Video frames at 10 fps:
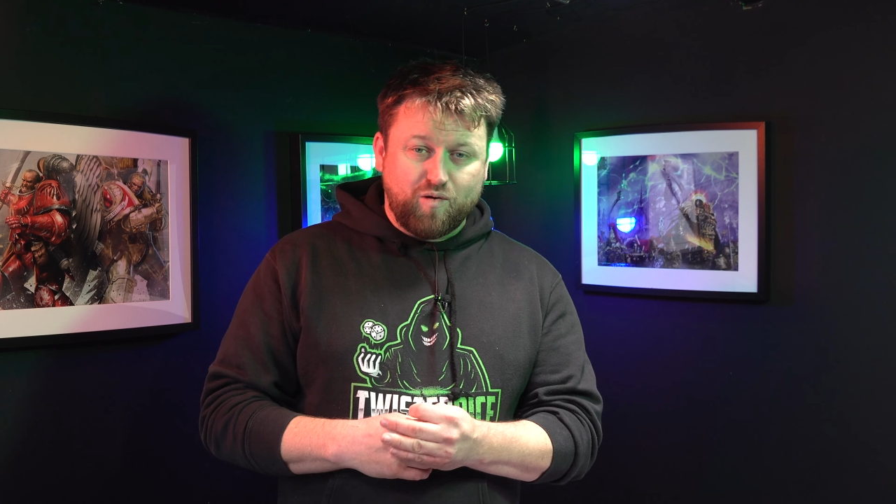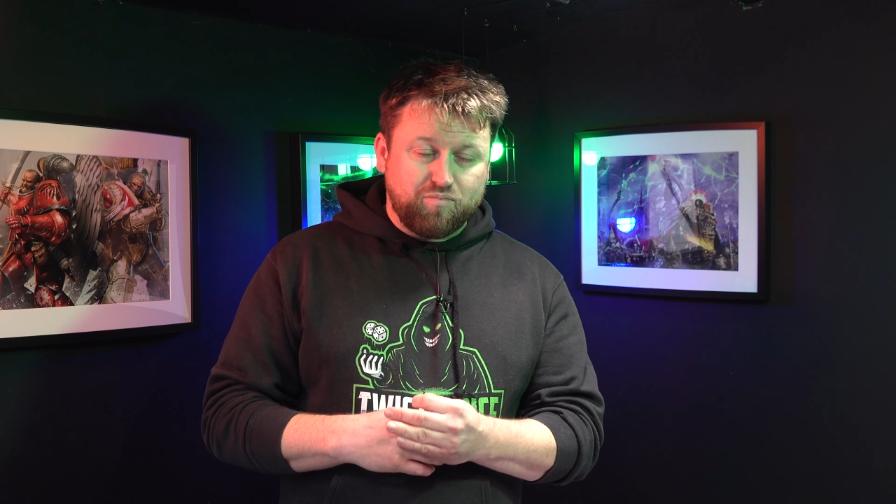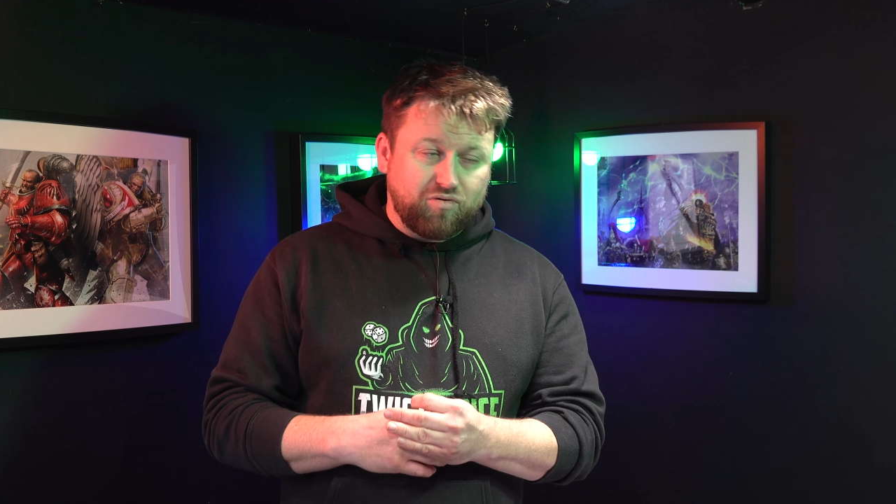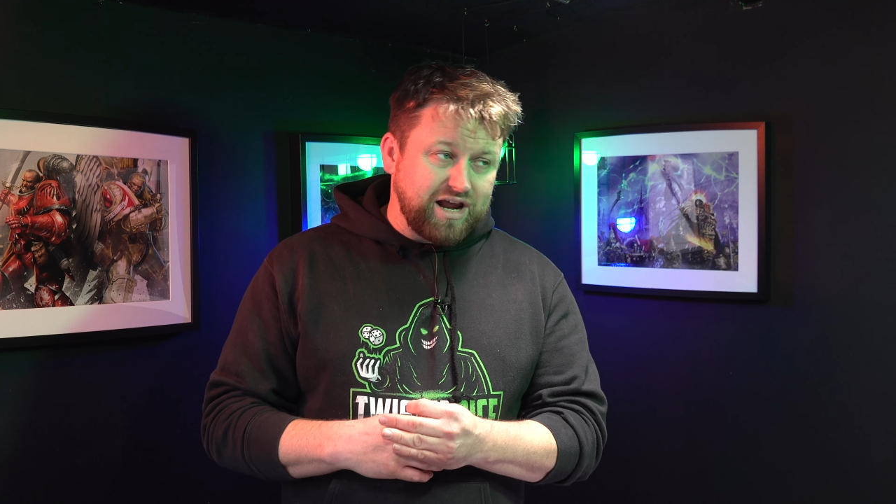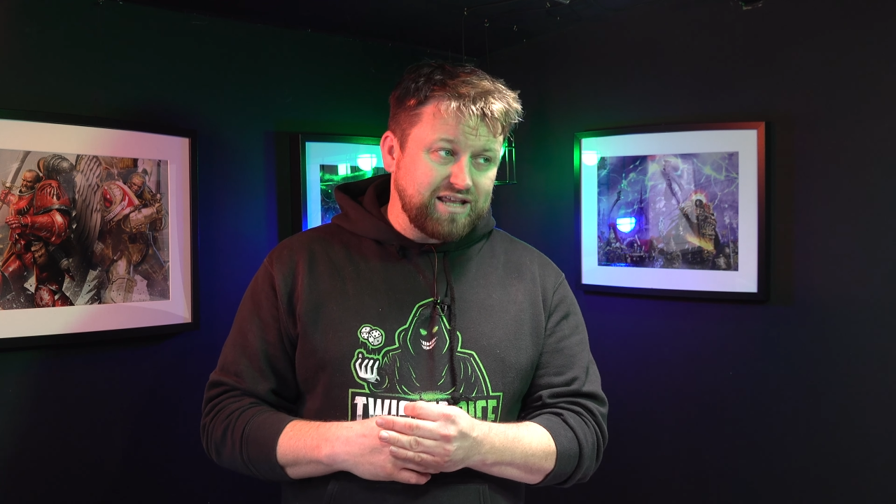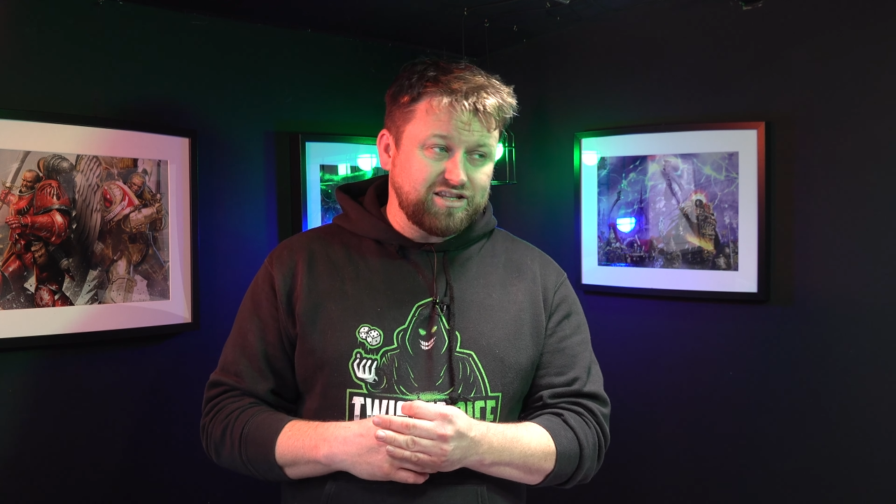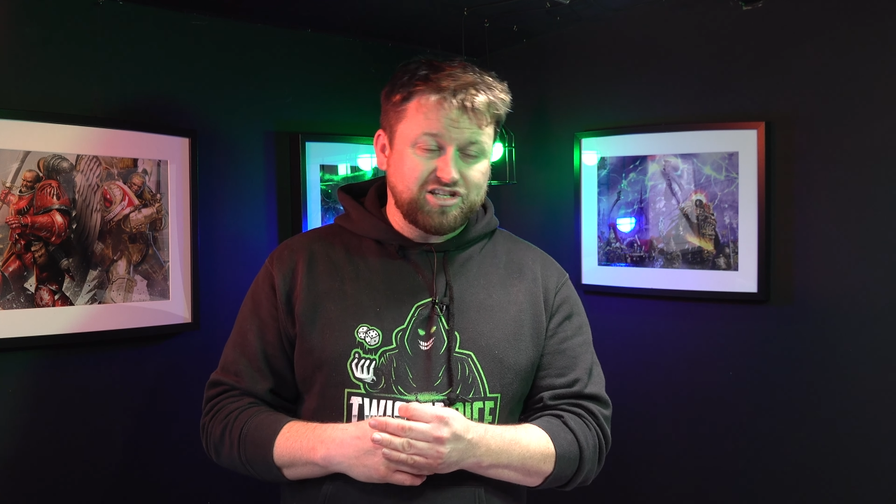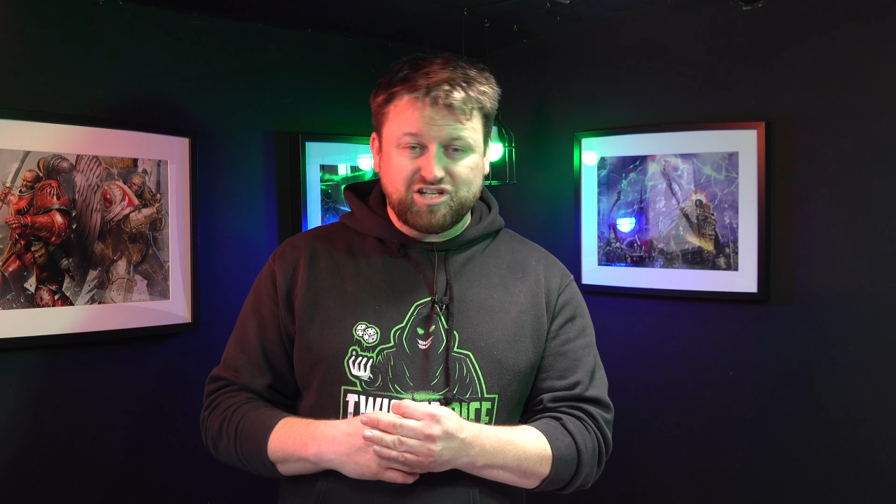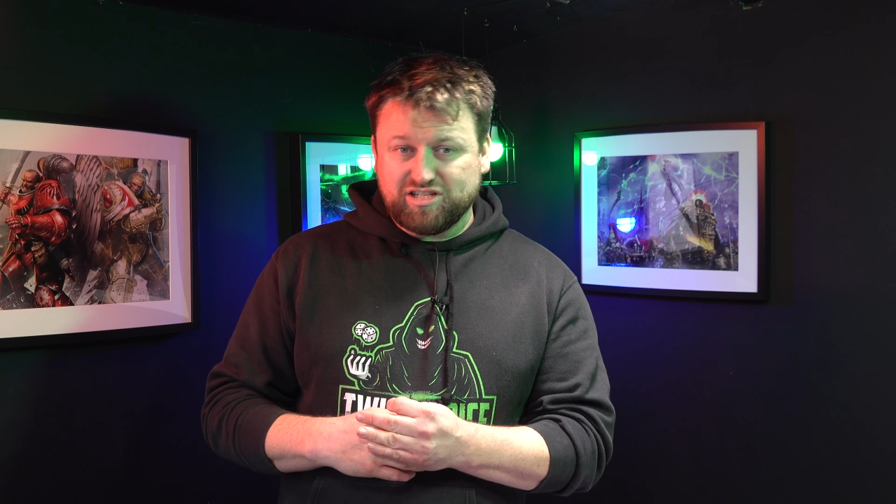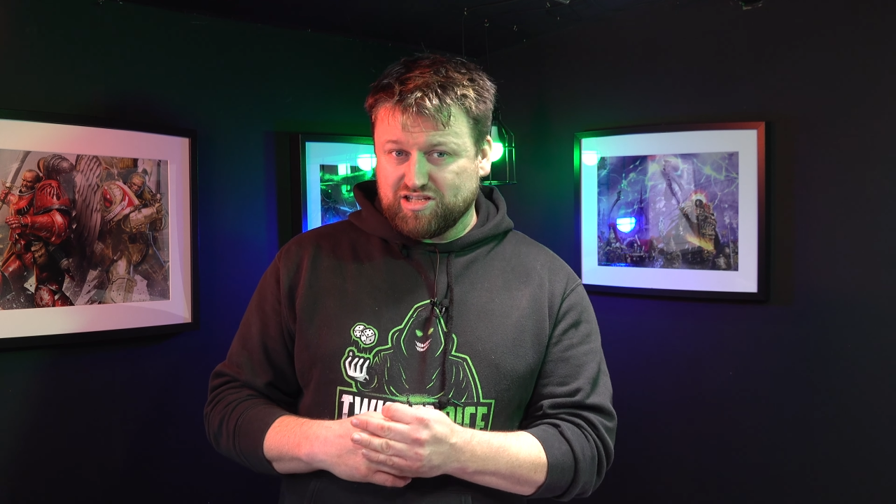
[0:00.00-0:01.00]
I'm praying that
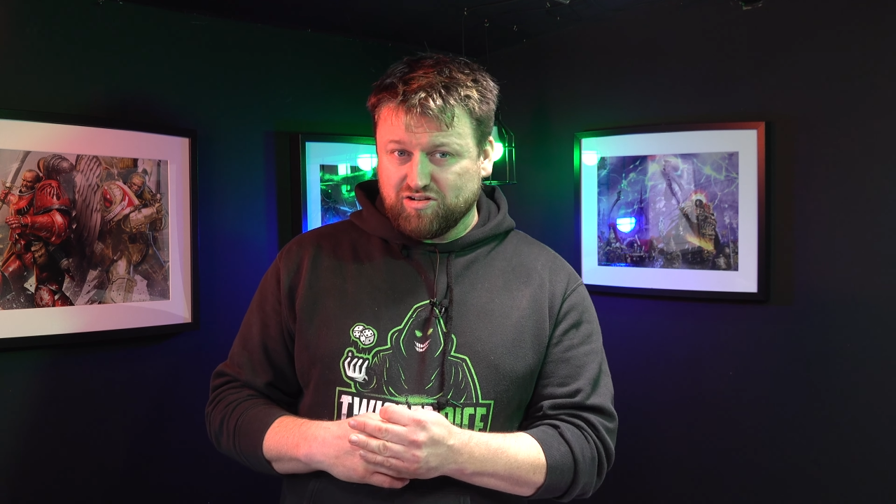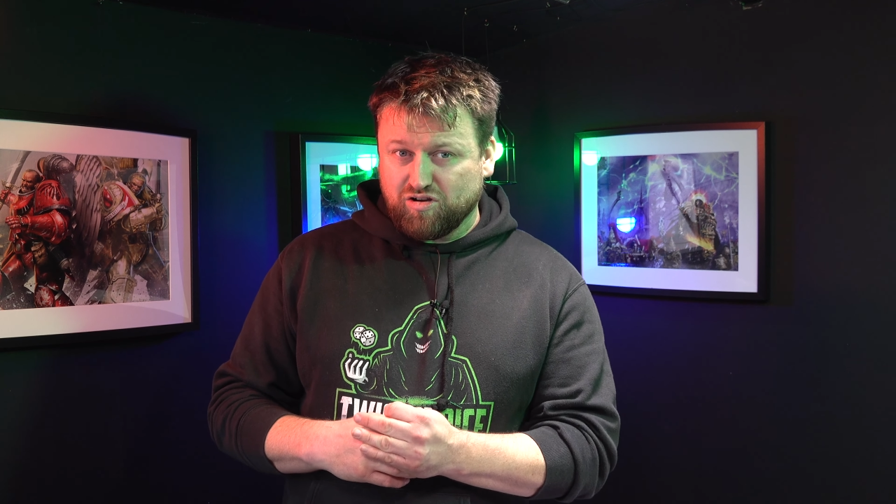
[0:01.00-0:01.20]
the Genestealer